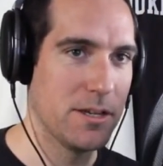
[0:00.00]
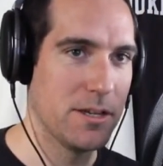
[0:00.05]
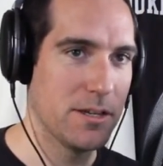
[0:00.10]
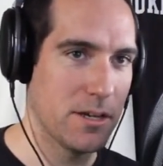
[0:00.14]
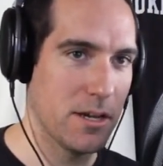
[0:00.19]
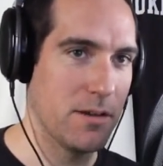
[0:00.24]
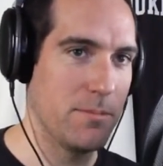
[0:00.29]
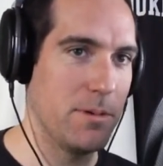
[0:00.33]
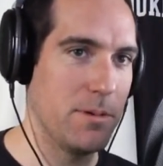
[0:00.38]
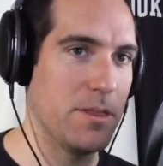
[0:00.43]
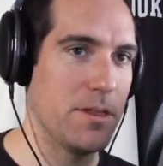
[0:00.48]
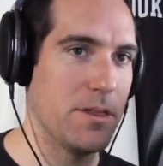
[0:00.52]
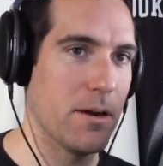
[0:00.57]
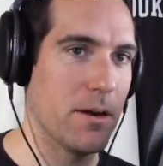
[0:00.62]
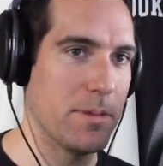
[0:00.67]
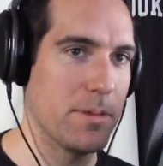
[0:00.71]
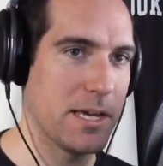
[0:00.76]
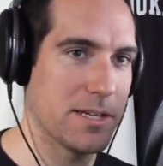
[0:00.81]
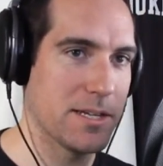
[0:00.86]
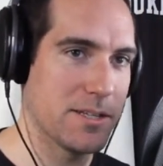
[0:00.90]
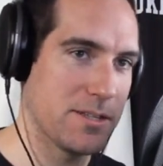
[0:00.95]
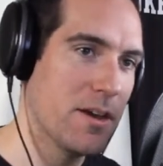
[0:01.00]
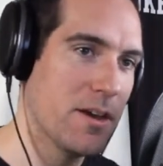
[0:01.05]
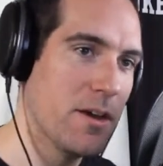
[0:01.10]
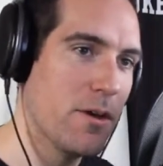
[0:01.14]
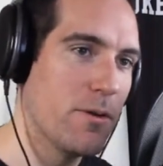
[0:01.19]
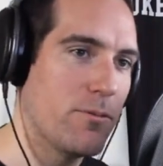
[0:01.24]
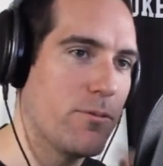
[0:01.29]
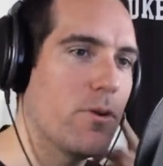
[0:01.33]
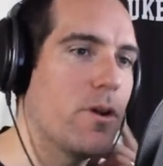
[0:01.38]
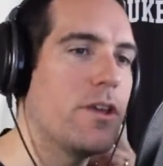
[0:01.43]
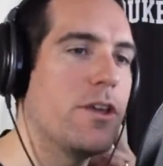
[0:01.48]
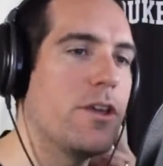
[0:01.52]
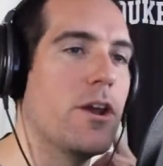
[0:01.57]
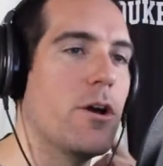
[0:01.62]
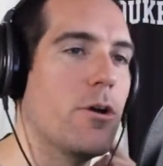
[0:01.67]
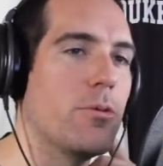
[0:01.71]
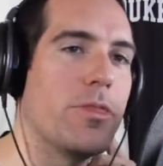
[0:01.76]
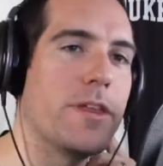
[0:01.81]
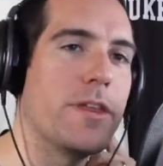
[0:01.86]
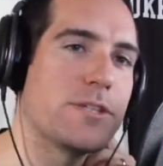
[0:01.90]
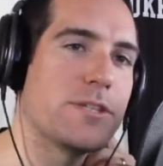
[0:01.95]
going to be there, because
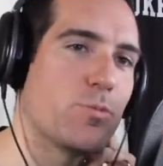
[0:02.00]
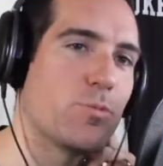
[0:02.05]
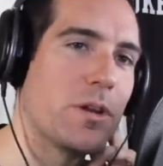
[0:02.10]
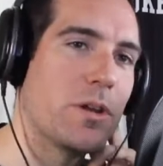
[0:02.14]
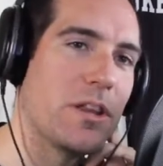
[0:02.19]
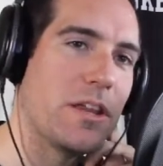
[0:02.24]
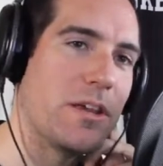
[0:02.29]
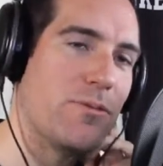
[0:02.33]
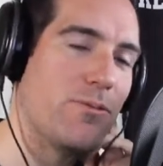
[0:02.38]
this really